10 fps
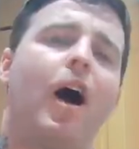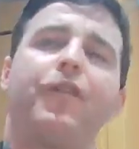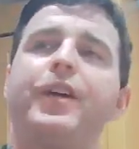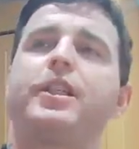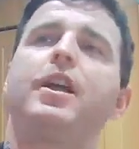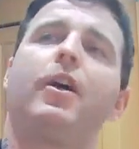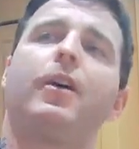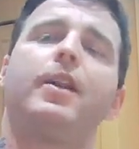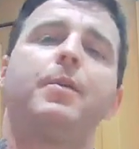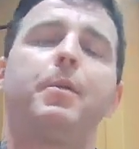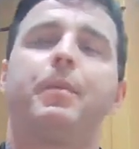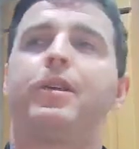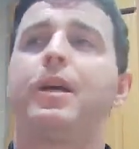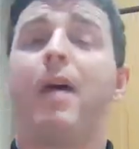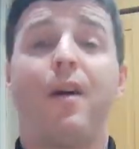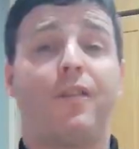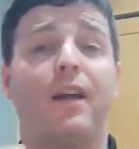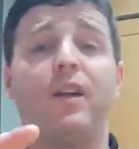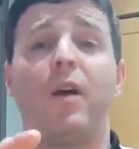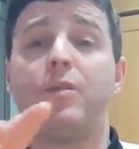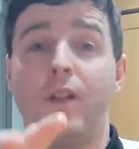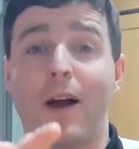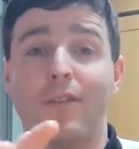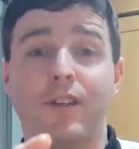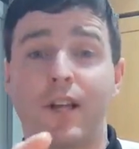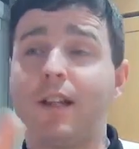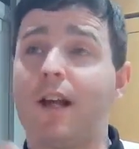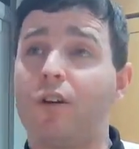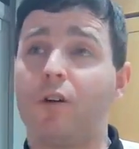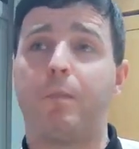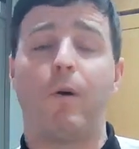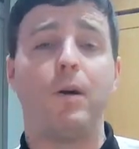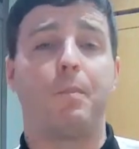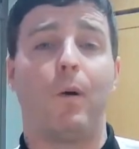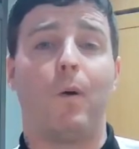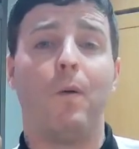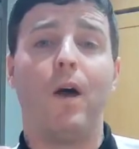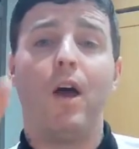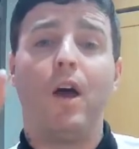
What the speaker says: I think Thiago and him would be similar. In fact, no, I haven't said that. Good point, Paul.